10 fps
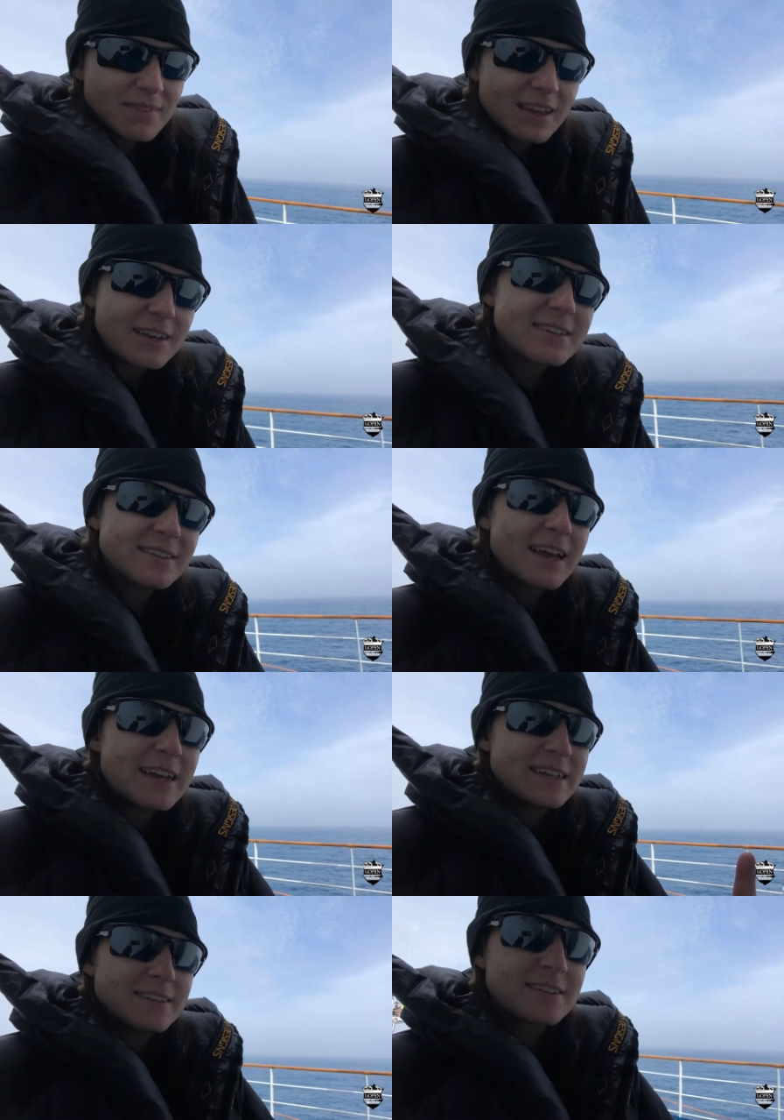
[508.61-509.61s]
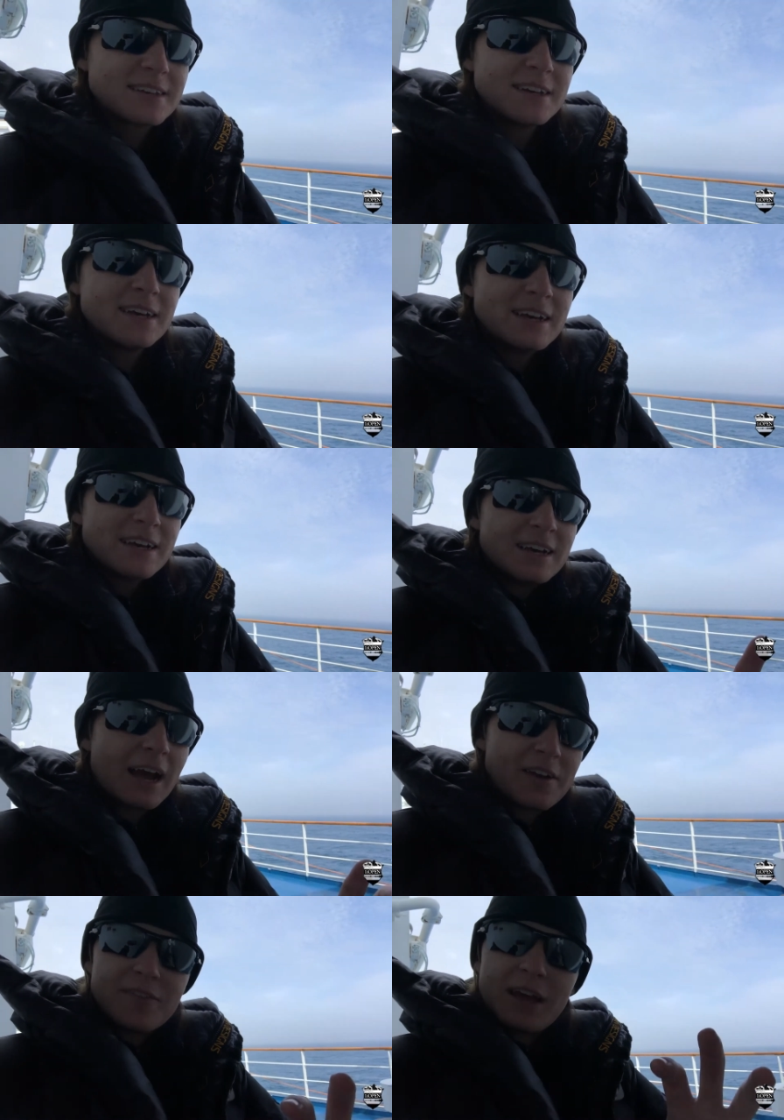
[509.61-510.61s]
He did say it is
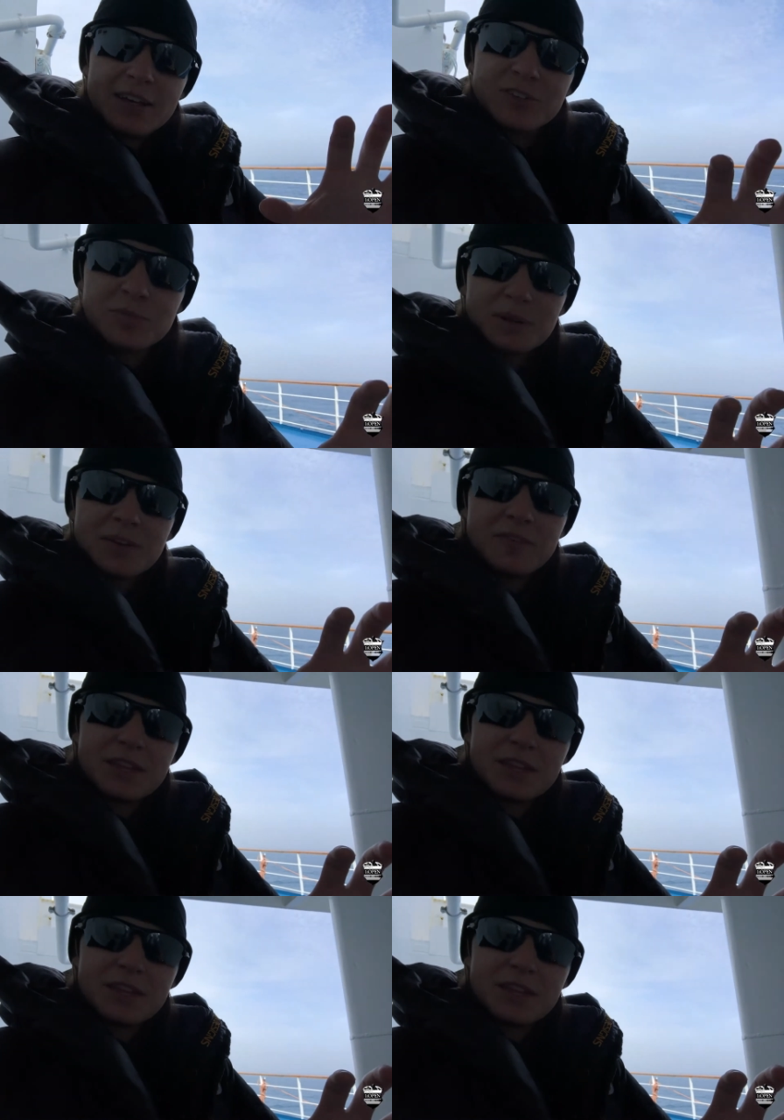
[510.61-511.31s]
kind of customary for